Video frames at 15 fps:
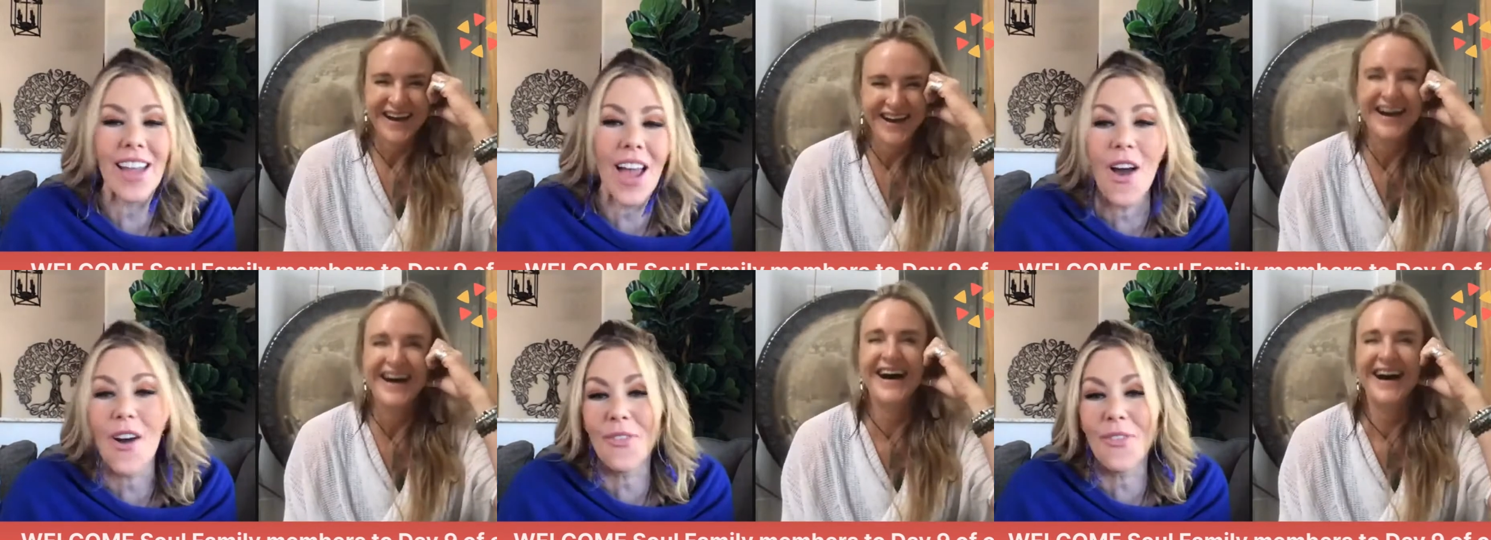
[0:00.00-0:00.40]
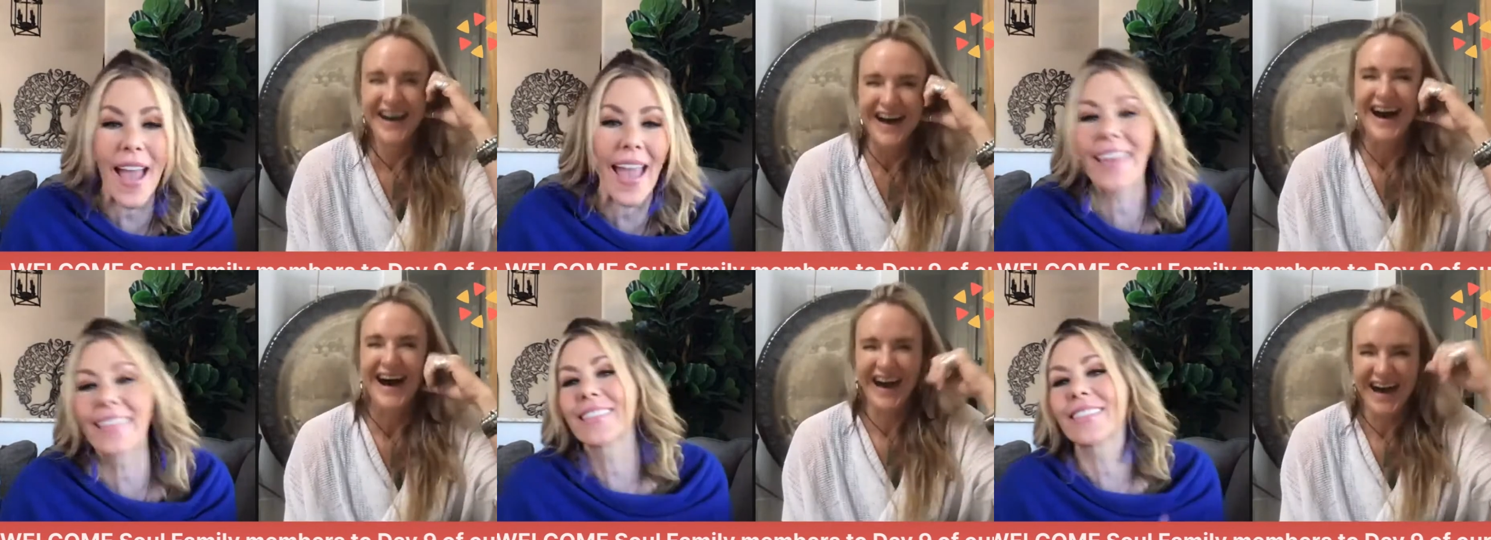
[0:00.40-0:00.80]
Speaker 1: no
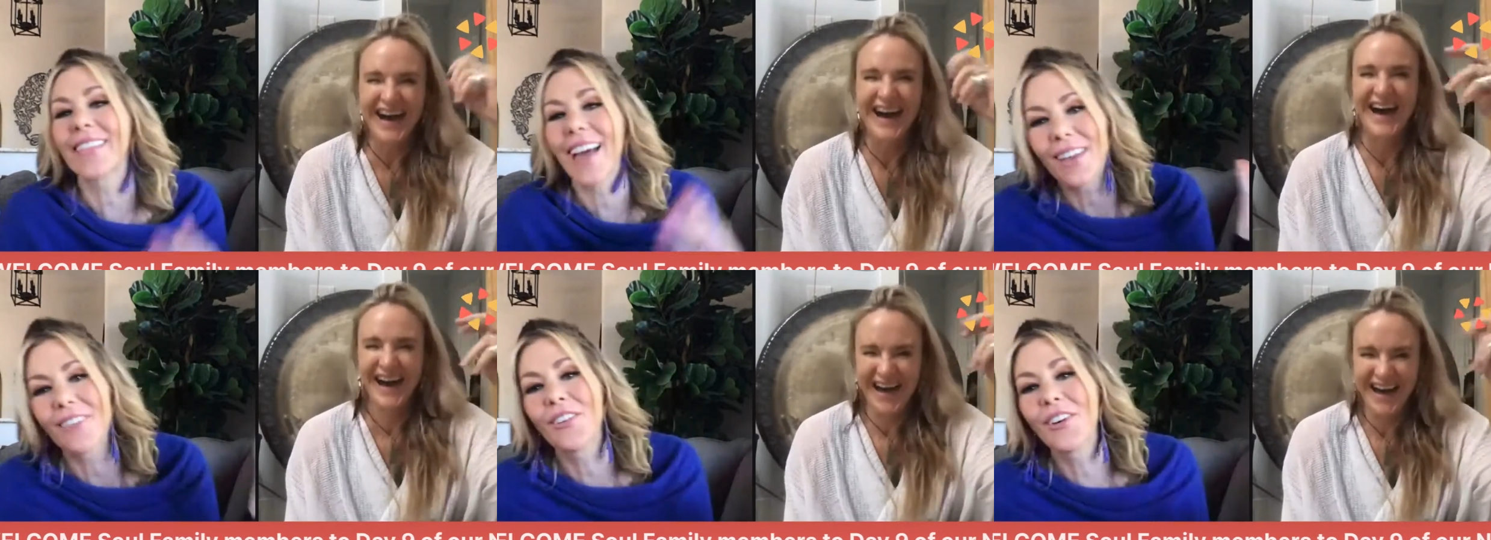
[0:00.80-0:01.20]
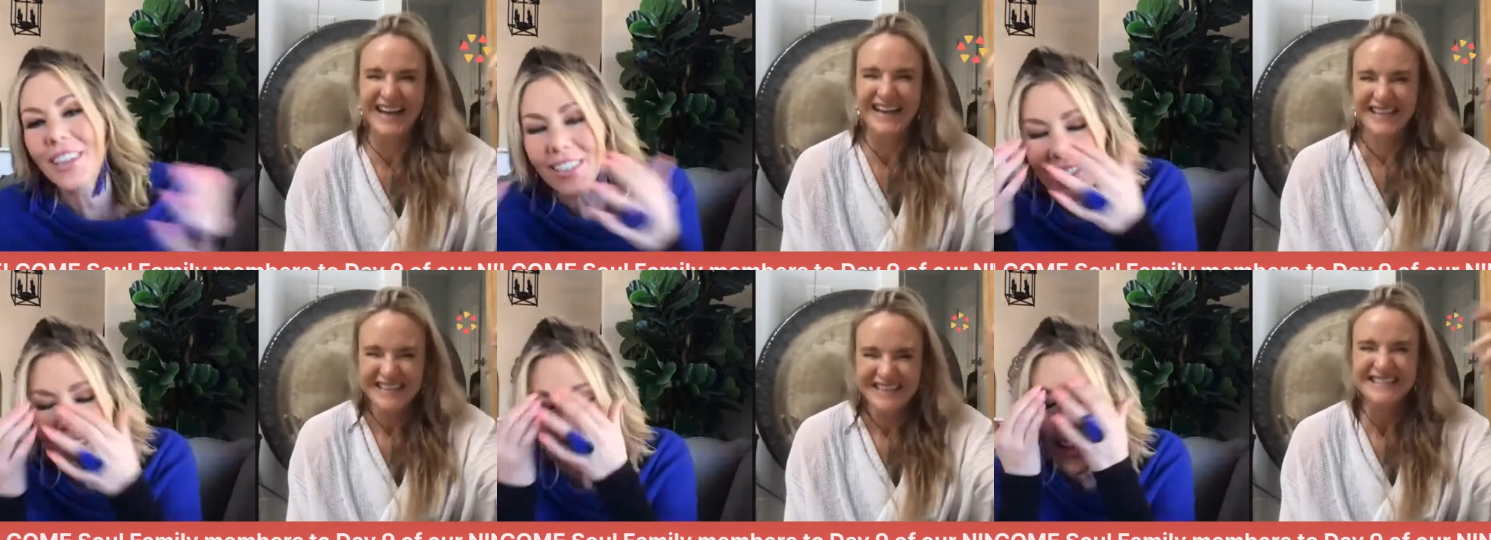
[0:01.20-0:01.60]
way, the Light
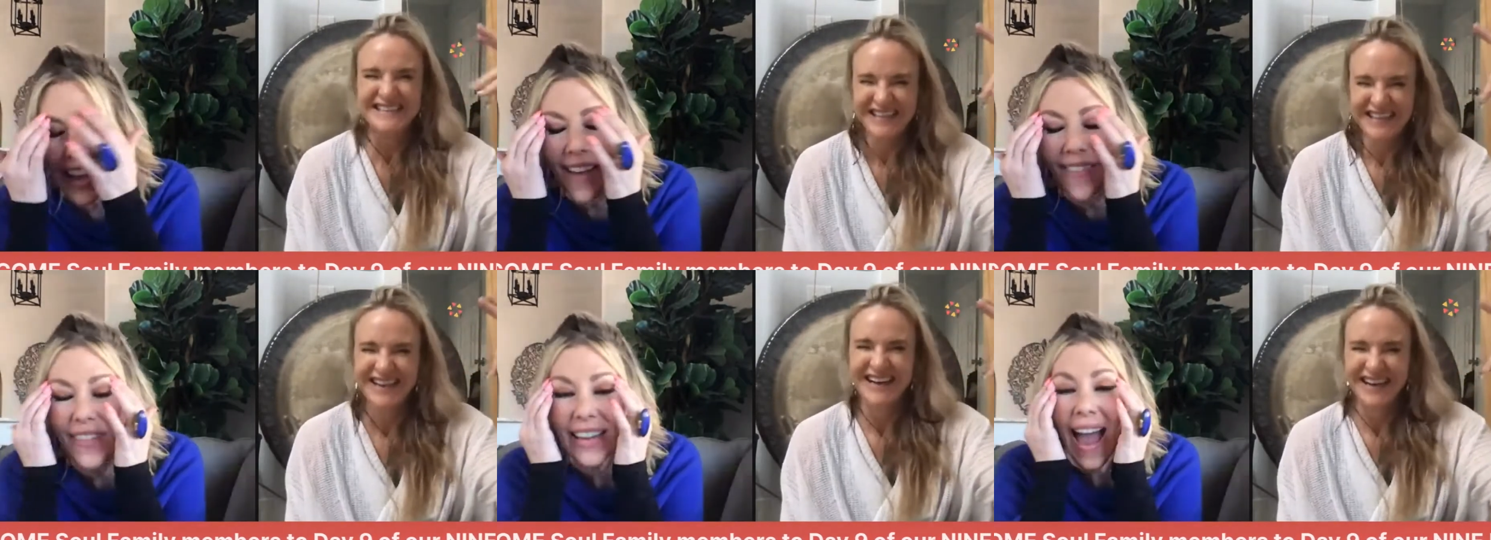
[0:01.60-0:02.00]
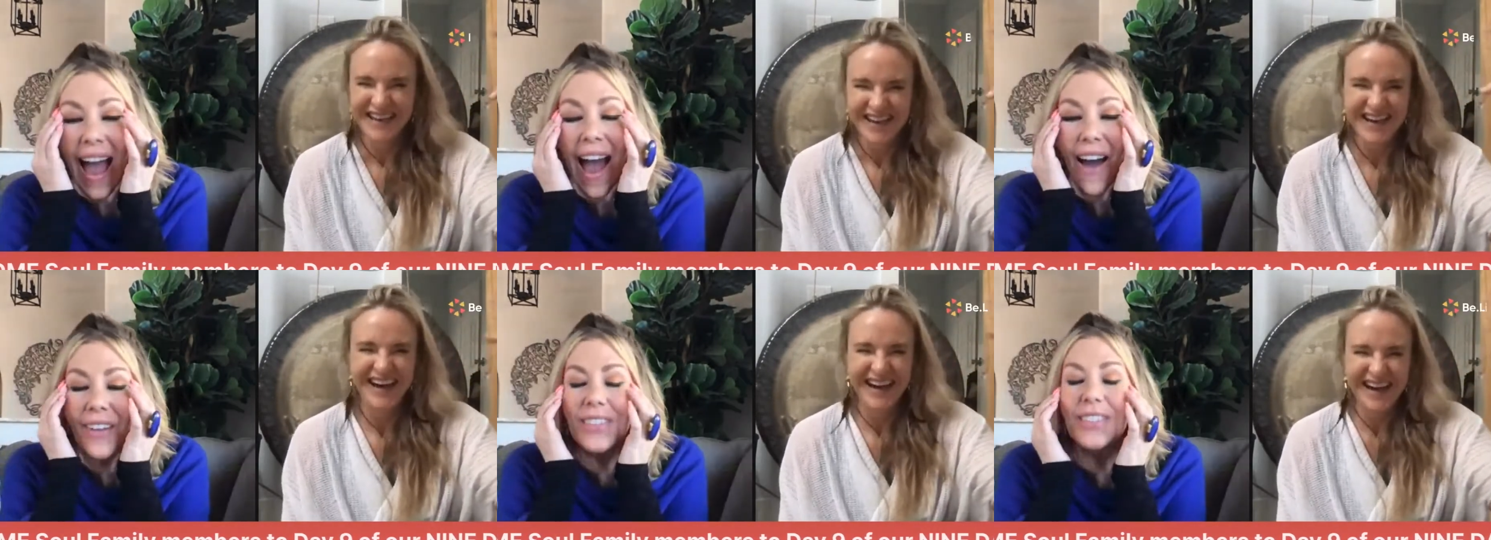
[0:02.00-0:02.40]
Warrior coming
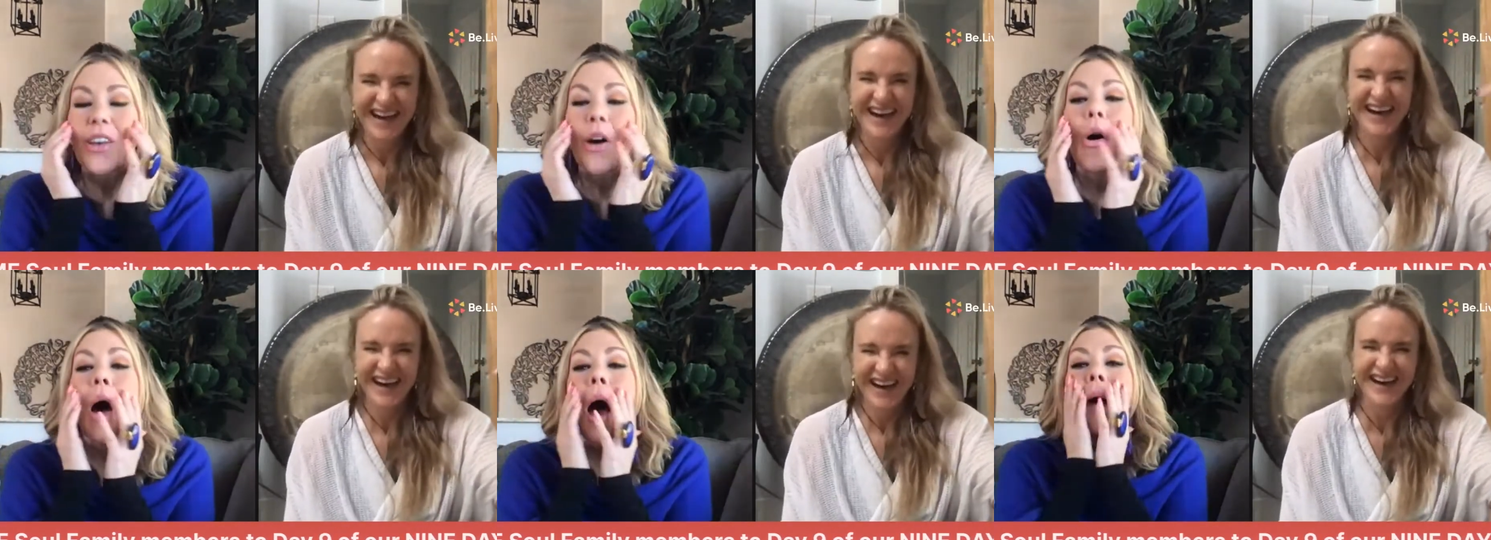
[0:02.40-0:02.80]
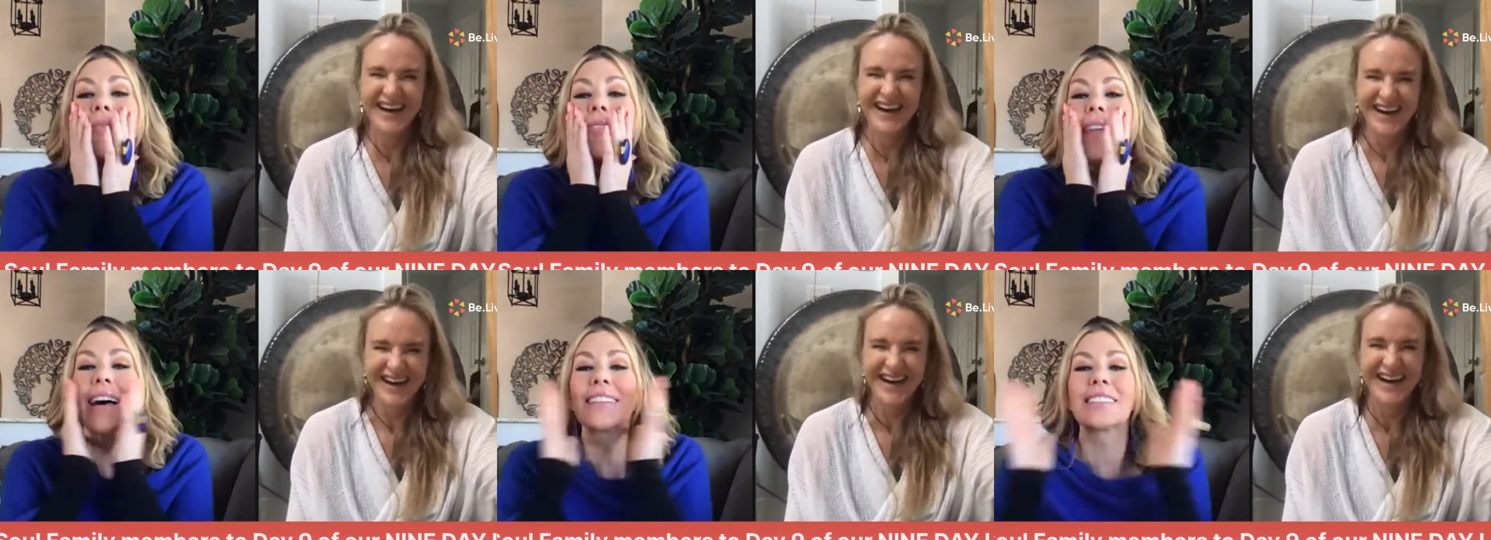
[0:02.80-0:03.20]
out. So
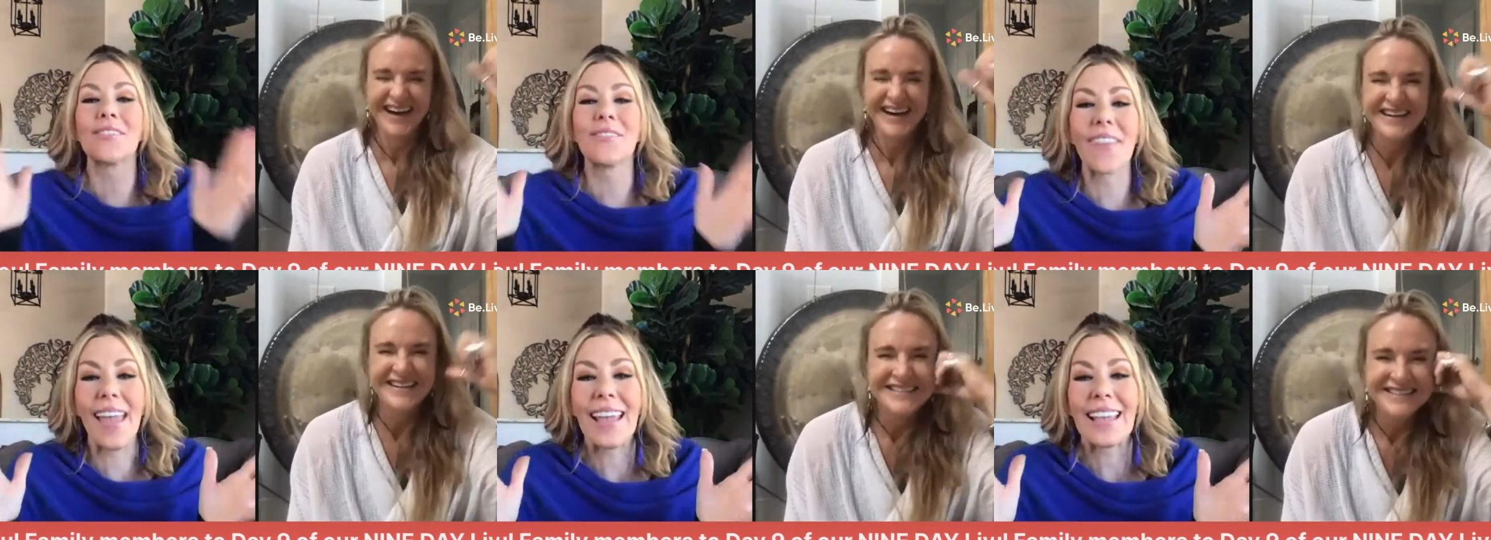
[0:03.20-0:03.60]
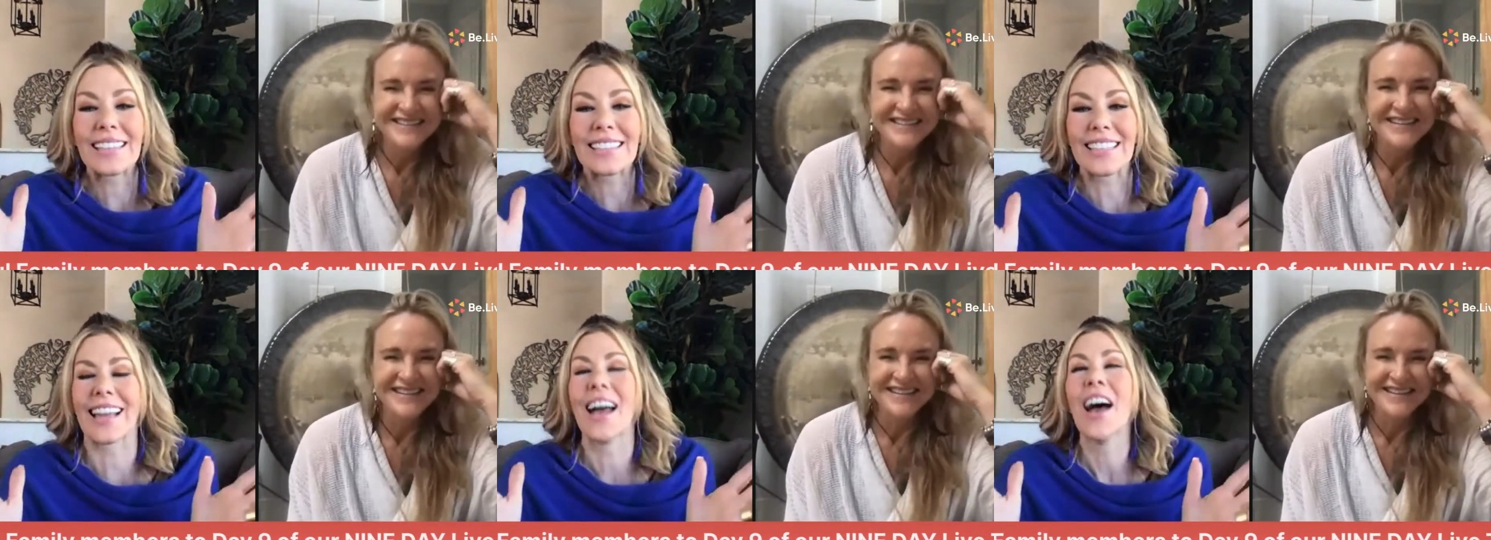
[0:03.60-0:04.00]

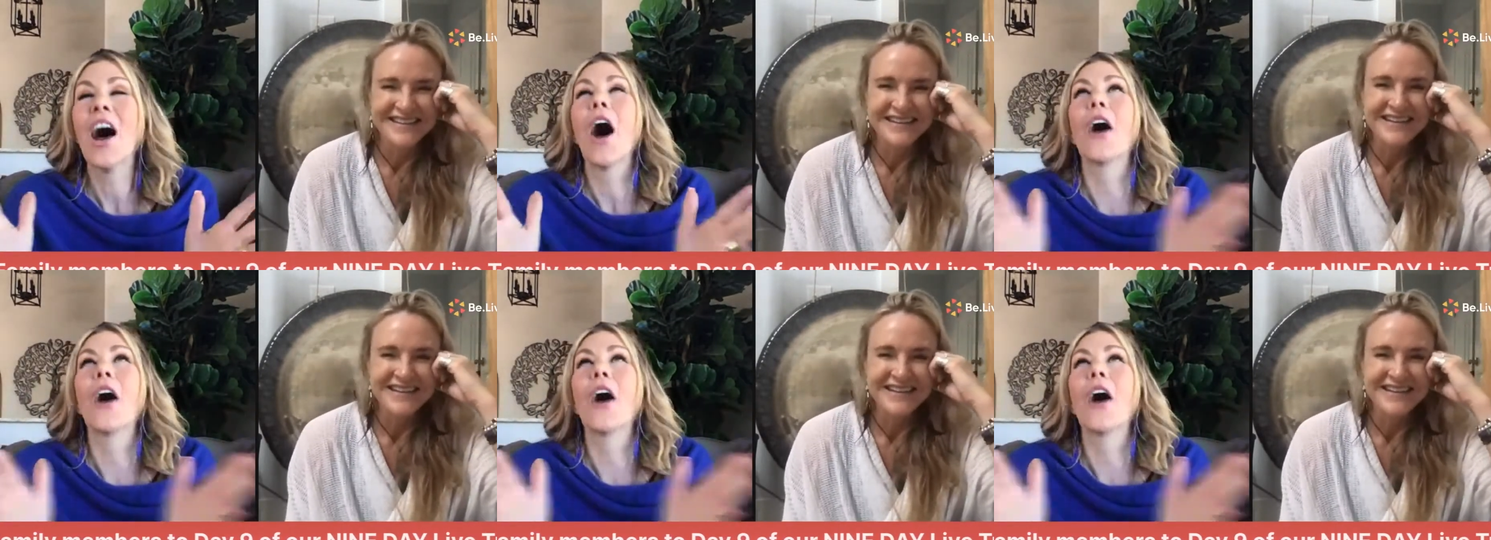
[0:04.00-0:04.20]
amazing.